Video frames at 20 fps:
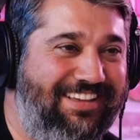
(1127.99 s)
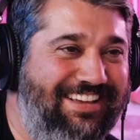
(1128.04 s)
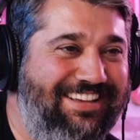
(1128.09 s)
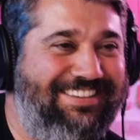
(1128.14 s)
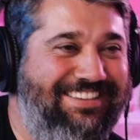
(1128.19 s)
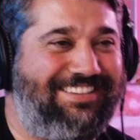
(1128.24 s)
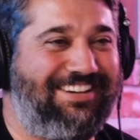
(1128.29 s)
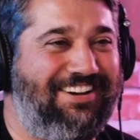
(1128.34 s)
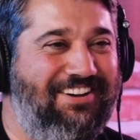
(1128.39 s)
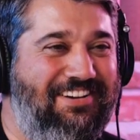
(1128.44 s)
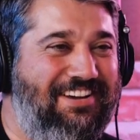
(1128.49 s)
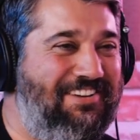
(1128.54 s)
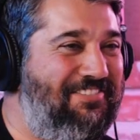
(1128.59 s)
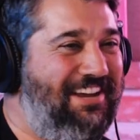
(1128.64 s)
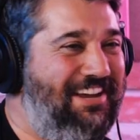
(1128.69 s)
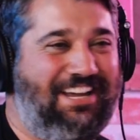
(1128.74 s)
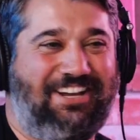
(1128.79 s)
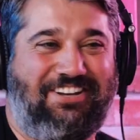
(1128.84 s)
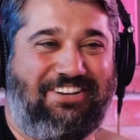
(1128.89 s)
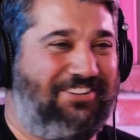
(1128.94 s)
this so we
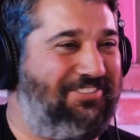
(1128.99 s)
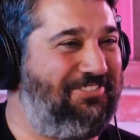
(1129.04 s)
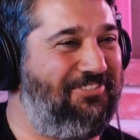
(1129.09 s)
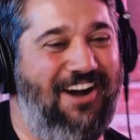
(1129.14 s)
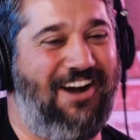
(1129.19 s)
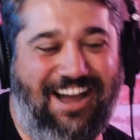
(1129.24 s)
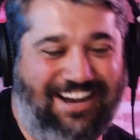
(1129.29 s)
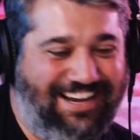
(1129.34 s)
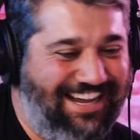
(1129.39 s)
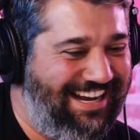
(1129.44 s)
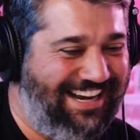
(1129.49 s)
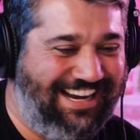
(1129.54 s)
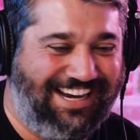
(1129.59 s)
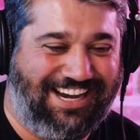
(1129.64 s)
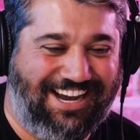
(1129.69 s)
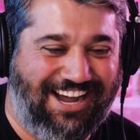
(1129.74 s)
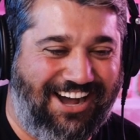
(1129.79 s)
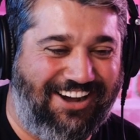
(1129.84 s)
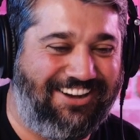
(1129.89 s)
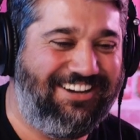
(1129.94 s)
can just walk in and
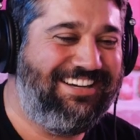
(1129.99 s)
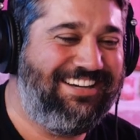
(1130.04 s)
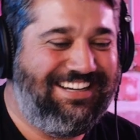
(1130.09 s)
go?